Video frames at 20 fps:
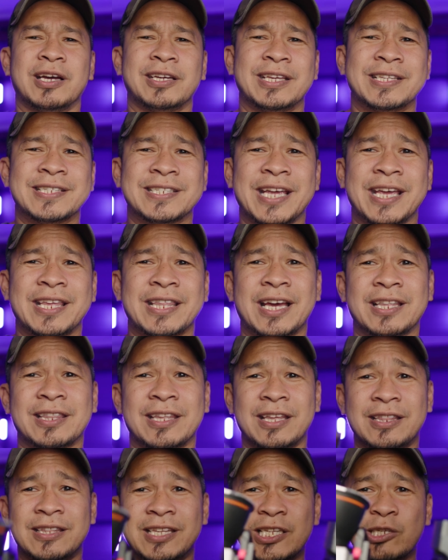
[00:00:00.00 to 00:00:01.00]
in saying that,
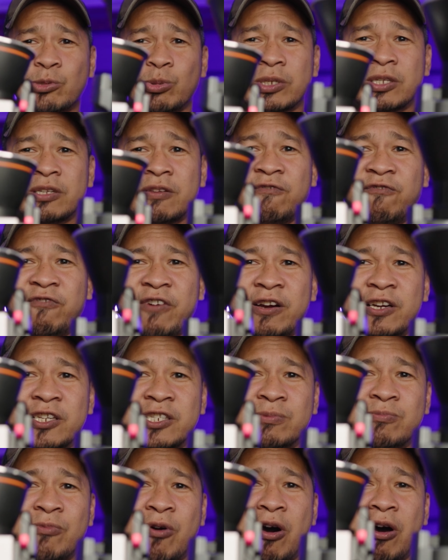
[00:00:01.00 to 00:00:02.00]
this was very
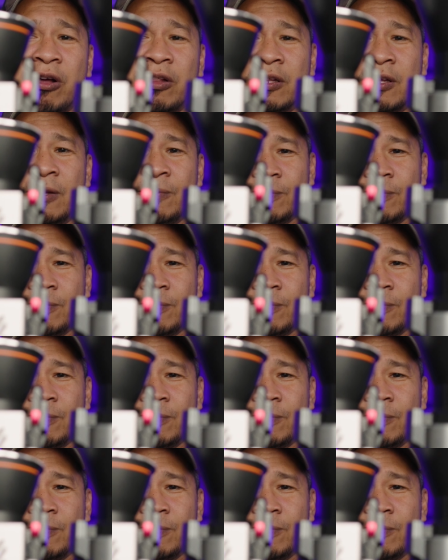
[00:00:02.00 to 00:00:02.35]
small.